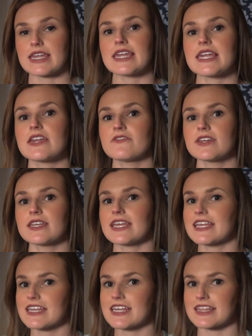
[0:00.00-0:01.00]
Even
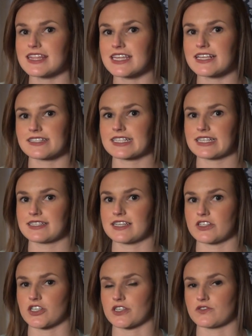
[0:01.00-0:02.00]
in these
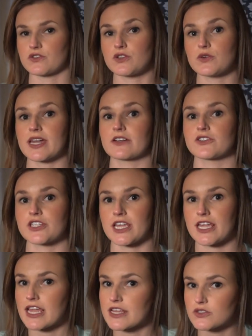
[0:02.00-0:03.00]
conditions, Duke
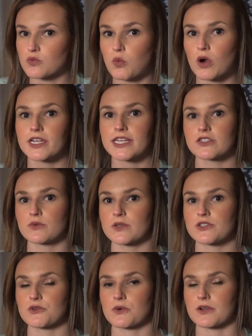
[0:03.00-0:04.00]
Energy is working to
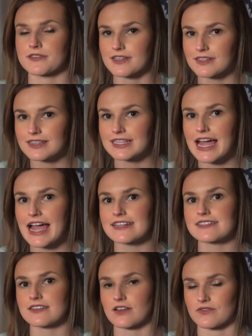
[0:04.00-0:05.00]
restore the
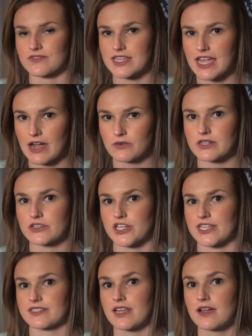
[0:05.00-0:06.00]
last of the
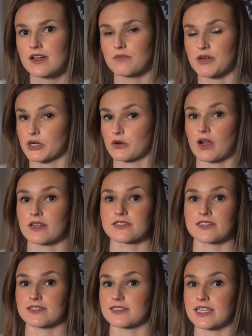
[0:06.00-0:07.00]
outages. But
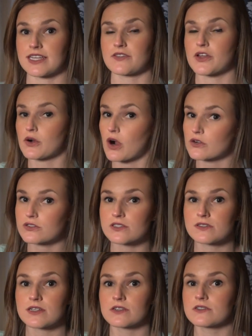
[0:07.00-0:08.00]
across the city, there are
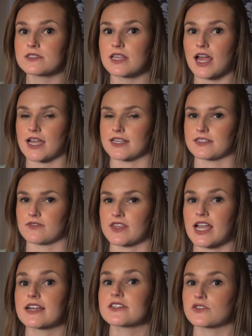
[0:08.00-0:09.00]
still signs
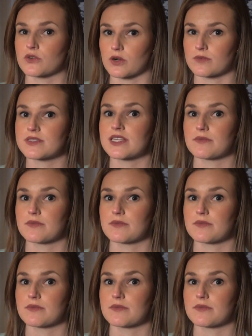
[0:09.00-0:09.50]
of the ice storm's